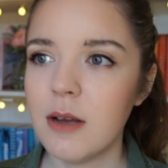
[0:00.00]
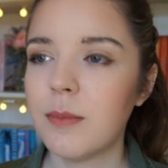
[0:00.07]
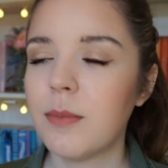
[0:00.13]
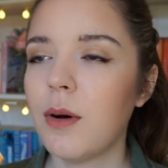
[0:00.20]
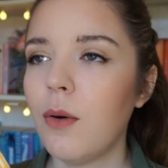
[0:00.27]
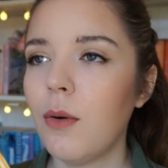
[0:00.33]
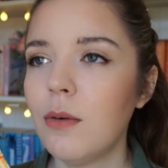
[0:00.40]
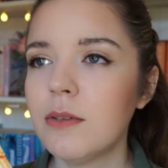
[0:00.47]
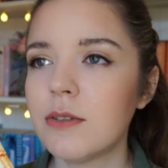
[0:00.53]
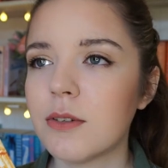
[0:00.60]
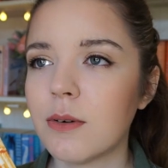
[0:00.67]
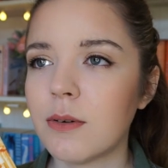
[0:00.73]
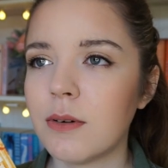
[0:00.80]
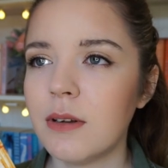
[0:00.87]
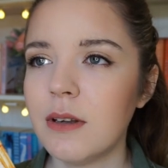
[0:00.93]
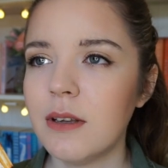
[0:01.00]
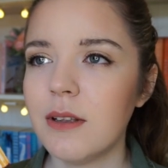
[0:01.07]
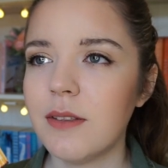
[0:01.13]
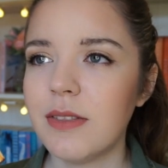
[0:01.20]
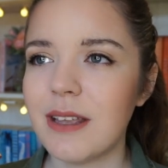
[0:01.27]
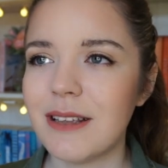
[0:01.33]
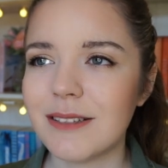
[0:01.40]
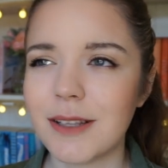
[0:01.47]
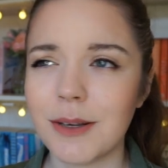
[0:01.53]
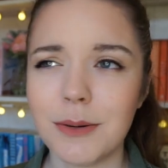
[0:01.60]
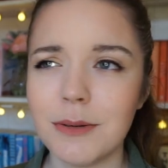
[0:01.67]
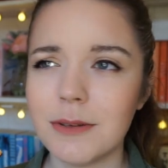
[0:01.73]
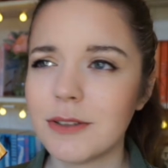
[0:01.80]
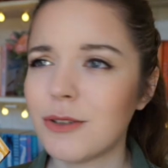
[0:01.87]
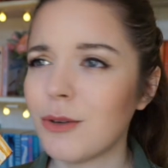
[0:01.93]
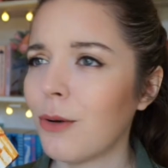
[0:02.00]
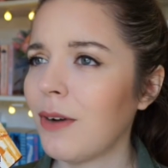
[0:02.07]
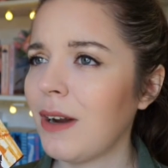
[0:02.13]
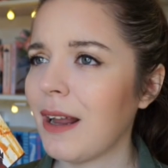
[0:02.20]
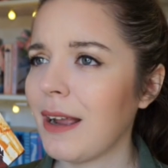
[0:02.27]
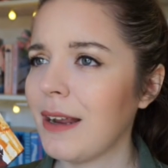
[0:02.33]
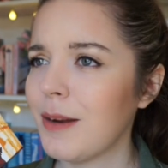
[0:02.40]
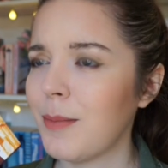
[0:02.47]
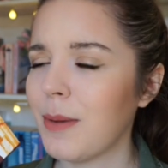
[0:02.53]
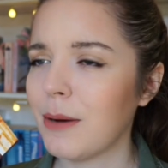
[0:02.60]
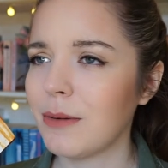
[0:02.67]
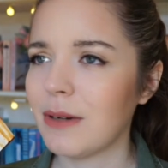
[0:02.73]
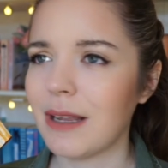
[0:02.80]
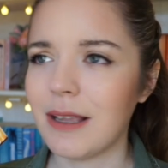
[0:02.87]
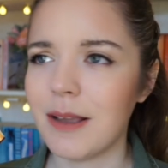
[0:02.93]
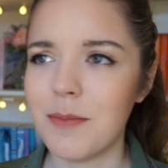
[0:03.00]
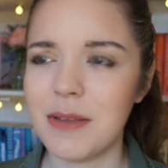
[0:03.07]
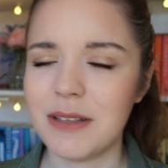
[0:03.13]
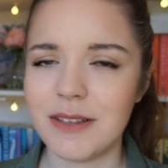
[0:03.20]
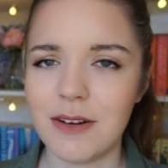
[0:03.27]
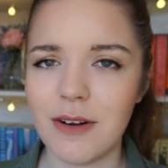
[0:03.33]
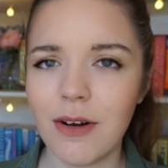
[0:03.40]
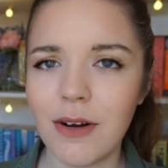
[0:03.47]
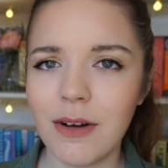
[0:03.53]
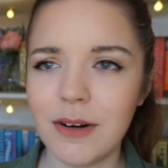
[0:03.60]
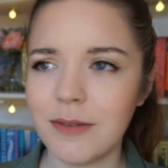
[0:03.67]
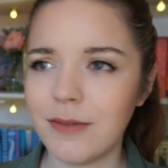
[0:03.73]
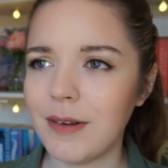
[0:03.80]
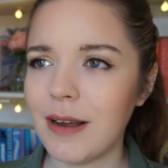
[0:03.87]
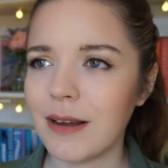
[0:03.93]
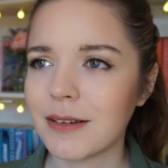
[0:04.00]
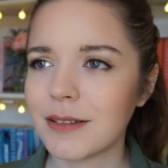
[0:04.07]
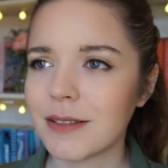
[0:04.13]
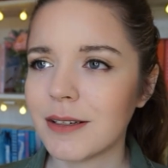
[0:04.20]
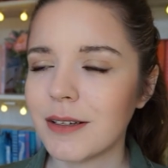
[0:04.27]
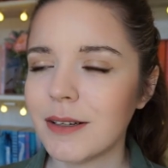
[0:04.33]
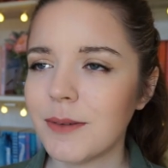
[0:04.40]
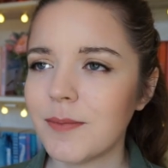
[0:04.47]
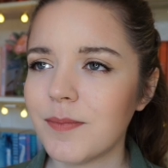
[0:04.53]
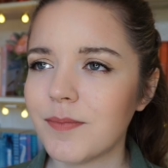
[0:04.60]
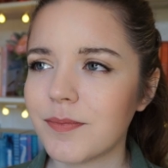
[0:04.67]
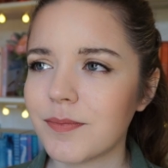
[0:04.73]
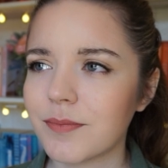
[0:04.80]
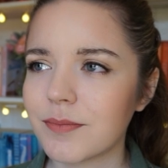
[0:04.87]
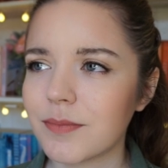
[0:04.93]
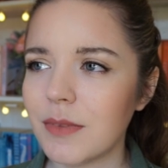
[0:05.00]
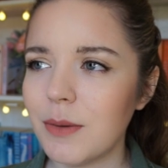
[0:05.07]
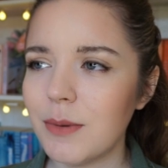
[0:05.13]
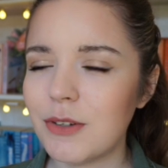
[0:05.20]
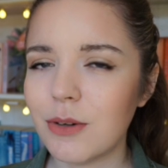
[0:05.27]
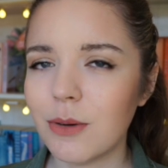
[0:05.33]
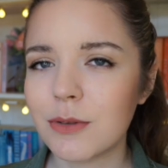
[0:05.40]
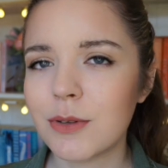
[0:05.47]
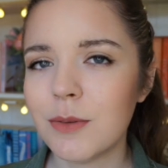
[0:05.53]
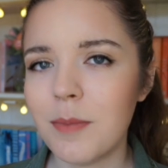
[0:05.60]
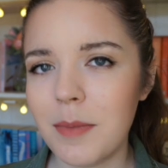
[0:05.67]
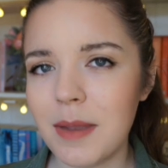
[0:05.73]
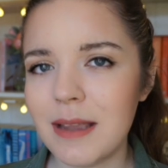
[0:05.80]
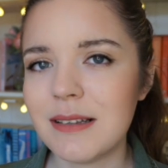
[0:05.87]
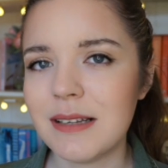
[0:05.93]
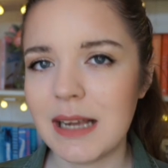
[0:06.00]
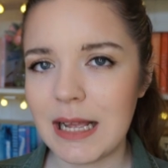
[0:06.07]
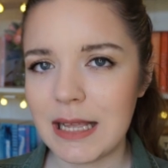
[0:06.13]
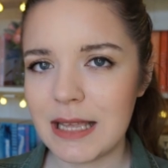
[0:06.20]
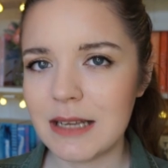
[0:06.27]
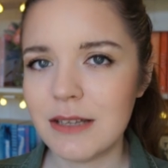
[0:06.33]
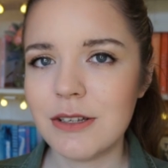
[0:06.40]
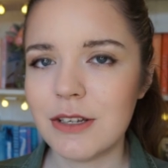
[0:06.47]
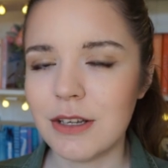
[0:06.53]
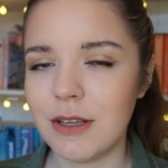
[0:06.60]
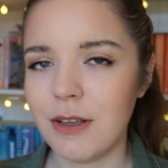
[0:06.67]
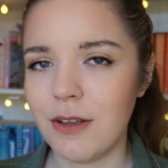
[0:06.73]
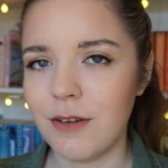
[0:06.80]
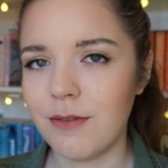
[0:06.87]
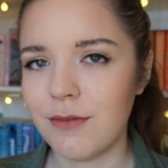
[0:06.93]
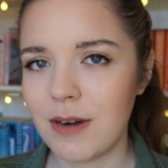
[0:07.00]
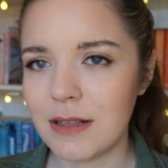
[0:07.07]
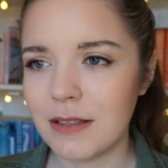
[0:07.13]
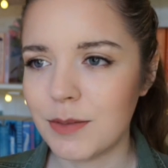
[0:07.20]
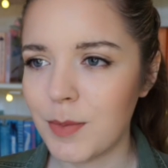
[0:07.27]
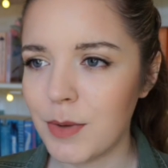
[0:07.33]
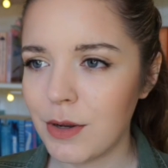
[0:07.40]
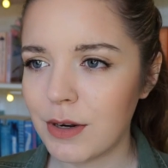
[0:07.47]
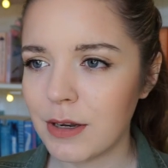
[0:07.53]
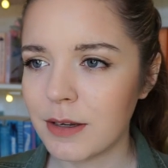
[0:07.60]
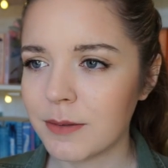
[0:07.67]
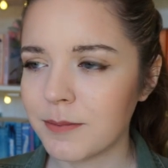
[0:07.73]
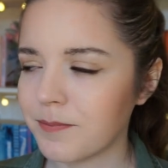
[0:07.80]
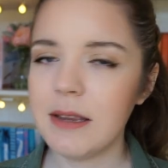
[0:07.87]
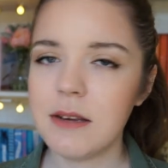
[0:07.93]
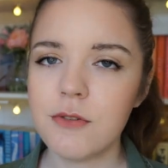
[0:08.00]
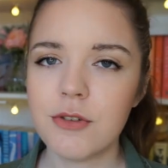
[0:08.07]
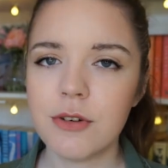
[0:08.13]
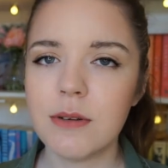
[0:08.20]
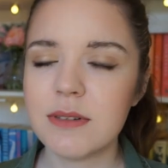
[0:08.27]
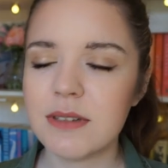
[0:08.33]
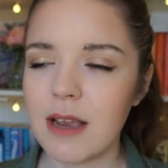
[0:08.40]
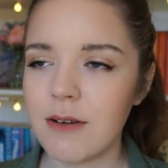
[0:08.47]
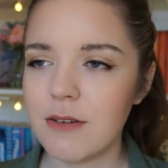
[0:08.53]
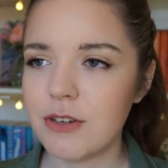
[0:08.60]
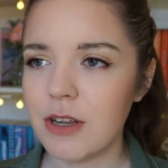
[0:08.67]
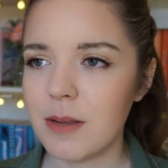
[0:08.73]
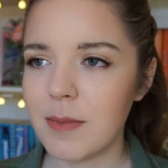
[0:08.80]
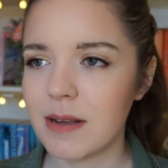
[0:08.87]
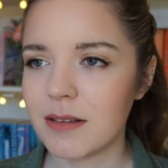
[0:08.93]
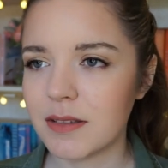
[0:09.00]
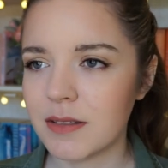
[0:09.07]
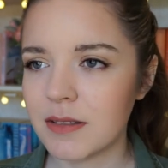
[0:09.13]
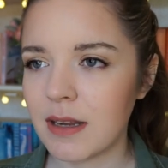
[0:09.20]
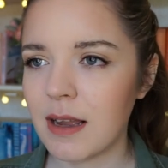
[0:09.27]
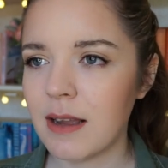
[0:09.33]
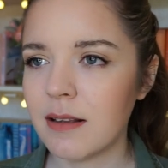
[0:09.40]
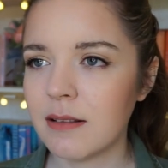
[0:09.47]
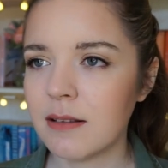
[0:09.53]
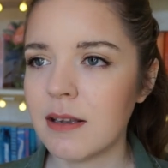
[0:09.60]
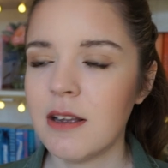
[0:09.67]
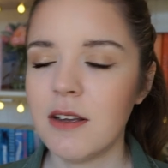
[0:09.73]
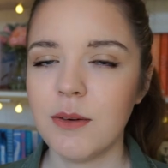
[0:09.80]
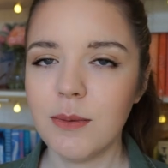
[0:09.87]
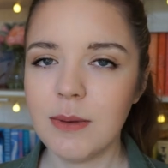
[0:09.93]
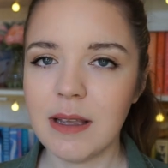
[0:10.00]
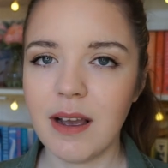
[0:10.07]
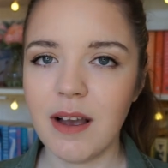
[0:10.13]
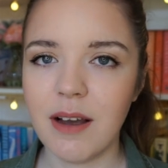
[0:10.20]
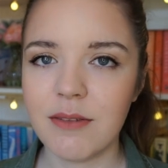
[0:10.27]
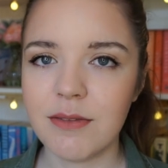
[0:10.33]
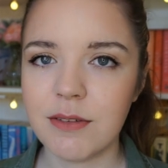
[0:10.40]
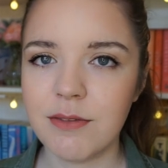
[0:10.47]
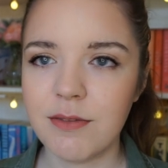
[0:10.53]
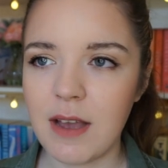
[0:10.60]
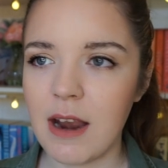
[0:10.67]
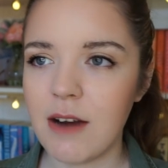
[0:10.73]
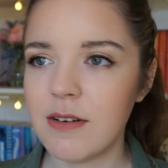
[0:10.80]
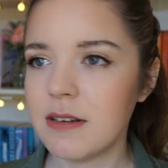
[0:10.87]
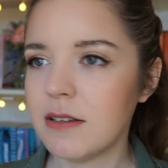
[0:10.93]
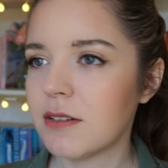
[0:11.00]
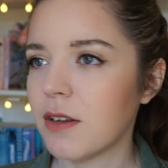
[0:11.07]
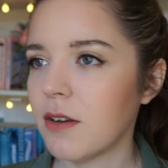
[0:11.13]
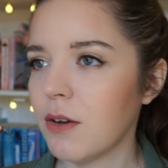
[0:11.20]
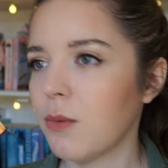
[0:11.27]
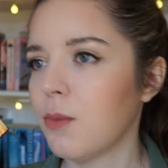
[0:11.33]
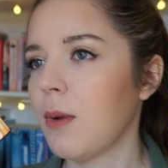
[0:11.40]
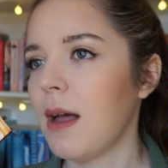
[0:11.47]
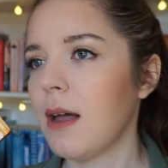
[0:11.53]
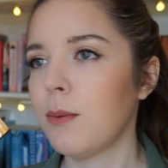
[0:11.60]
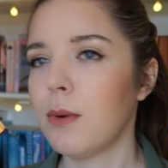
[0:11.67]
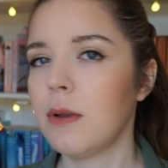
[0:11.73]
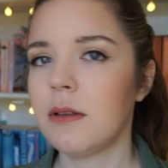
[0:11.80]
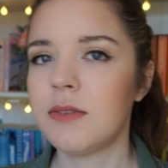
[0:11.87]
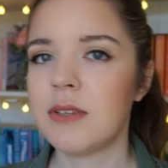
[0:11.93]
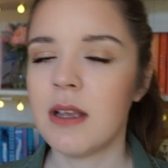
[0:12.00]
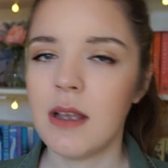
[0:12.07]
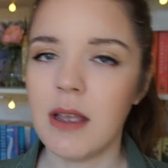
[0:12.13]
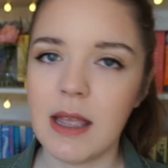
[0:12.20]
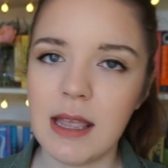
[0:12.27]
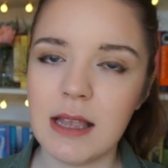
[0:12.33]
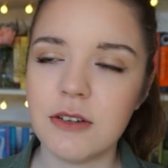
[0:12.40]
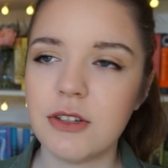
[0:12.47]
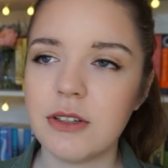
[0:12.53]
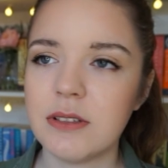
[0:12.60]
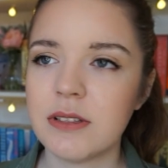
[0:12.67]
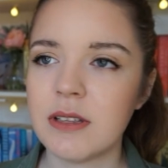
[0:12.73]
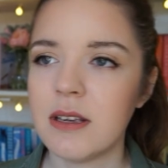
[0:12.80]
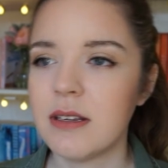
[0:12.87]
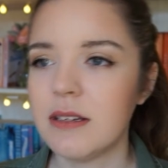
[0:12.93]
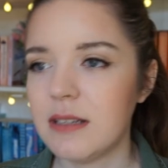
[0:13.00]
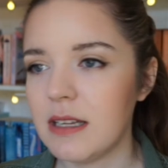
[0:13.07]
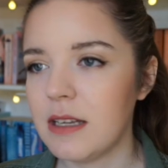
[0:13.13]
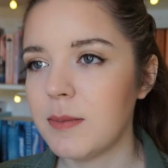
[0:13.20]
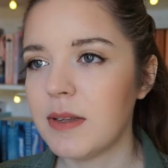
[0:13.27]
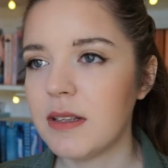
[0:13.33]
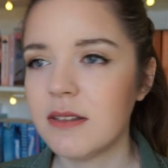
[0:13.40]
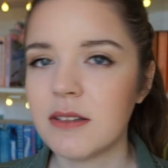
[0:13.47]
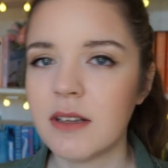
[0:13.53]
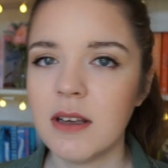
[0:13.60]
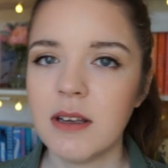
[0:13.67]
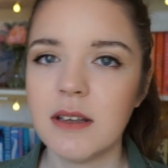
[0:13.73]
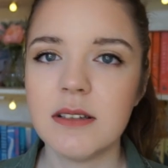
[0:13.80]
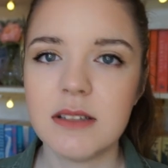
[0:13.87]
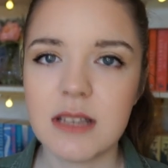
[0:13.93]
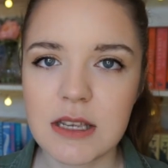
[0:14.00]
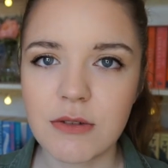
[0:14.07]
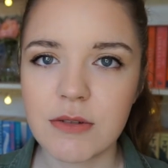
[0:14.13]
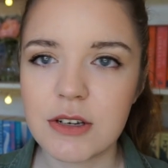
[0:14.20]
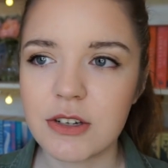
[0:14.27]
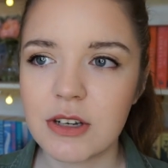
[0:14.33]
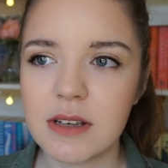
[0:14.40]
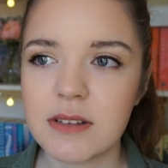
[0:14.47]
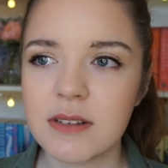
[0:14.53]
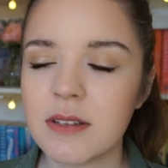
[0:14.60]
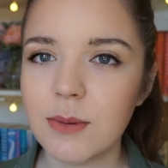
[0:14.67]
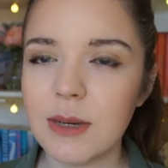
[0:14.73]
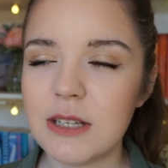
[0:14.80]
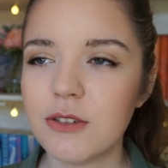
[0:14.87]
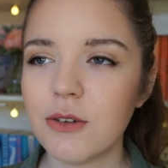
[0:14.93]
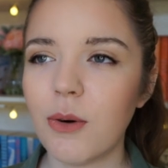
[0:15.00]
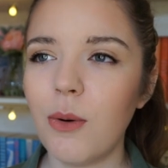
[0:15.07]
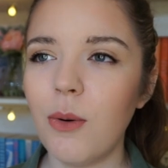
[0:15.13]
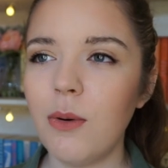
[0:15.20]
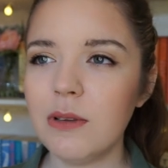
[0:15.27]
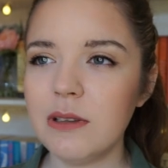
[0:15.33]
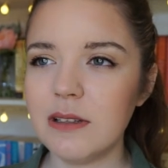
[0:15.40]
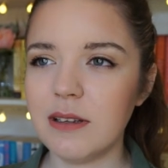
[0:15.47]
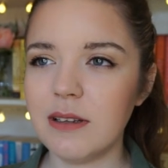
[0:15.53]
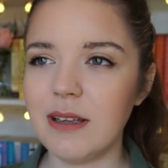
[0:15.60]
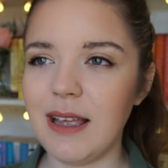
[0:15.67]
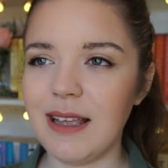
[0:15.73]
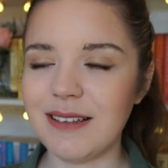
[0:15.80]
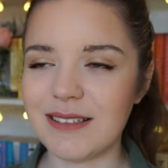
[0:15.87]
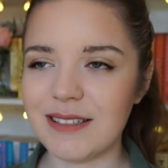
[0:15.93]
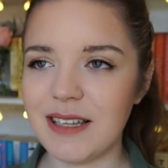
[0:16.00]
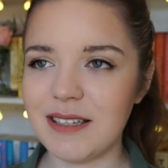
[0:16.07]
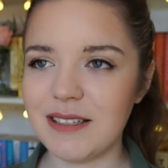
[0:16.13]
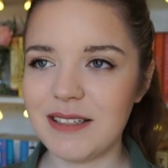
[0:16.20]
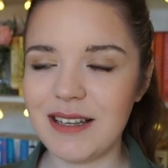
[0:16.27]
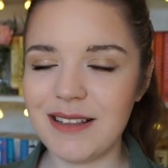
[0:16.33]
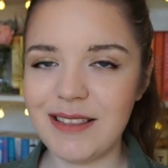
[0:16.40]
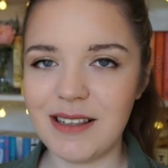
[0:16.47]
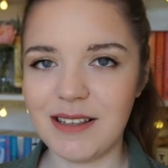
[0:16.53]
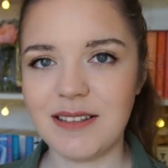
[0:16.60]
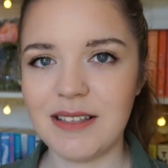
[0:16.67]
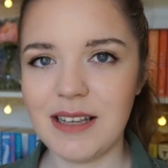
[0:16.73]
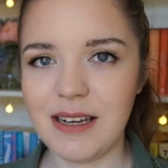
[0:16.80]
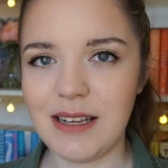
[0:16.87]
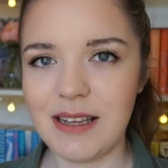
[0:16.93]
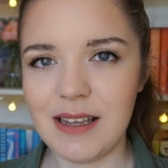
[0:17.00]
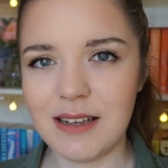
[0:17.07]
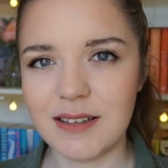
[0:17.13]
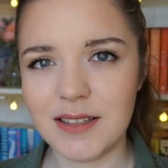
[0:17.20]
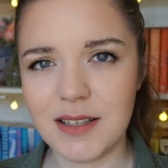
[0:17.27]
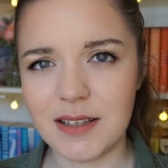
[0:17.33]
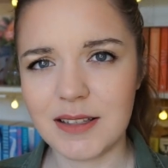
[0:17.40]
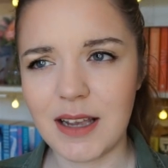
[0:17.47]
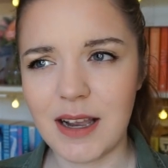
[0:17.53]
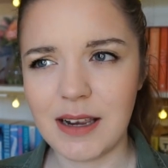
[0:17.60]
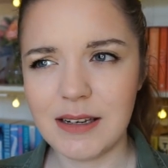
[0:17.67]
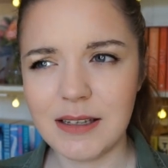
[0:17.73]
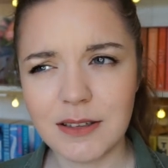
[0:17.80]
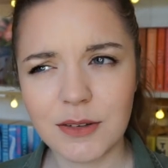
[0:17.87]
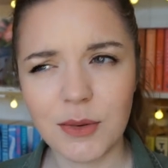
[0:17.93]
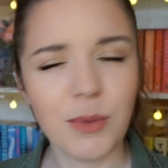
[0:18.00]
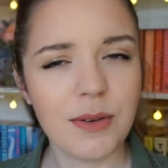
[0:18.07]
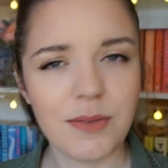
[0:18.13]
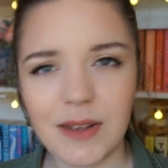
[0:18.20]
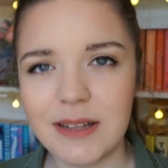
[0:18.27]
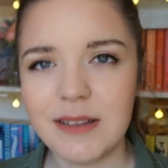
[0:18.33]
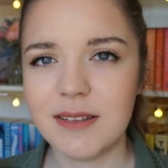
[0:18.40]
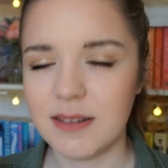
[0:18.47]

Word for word: But also there's the whole storyline about like a missing artifact, which also may tie into her friend's murder. In true Sarah J Maas style, we have fairies, werewolves, angels, demons, sea creatures, which all exist in this city as societies within